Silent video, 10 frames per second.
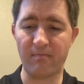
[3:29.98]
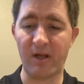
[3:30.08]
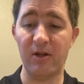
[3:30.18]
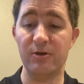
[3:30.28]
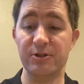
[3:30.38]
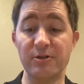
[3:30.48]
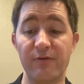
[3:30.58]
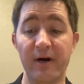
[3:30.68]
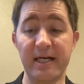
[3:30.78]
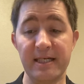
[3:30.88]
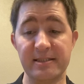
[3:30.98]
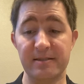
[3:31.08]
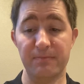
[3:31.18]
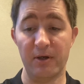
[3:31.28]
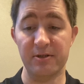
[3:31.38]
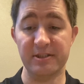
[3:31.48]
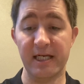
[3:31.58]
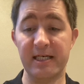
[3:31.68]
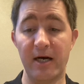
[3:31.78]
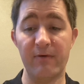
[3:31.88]
Although Joseph recognized his brothers, they
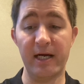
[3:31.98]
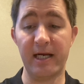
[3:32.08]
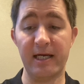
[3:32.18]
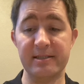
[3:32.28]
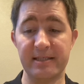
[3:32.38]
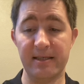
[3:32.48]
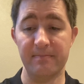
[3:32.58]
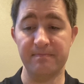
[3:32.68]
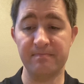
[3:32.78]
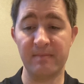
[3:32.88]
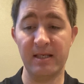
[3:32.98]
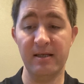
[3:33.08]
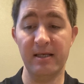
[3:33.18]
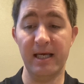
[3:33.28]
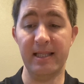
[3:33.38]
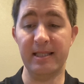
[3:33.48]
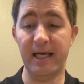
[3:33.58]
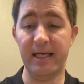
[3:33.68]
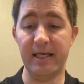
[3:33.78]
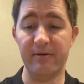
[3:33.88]
did not recognize him. And
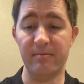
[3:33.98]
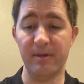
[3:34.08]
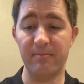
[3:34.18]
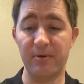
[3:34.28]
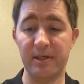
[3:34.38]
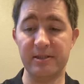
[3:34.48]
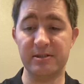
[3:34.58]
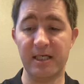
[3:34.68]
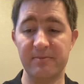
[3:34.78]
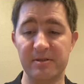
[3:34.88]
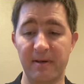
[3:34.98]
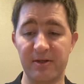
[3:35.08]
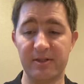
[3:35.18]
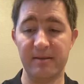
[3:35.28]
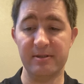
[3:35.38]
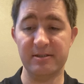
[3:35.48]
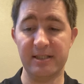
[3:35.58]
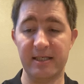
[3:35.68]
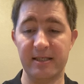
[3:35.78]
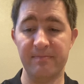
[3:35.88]
then he remembered his dreams about them and
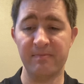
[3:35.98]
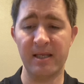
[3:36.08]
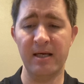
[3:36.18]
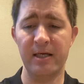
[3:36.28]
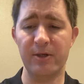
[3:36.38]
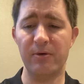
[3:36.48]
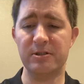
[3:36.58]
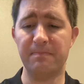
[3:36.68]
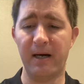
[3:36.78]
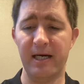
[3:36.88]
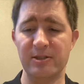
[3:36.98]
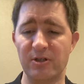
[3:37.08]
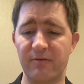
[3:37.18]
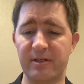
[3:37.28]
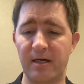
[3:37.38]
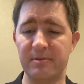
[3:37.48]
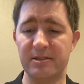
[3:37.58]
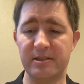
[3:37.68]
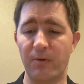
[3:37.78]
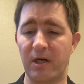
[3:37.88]
said to them, You are spies. You have come to
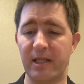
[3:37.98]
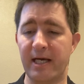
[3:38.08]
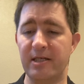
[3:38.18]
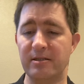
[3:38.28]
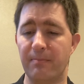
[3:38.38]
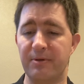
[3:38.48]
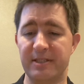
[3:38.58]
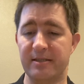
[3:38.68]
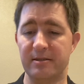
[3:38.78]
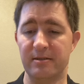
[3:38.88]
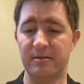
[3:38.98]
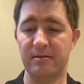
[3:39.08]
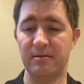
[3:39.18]
see where our land is unprotected.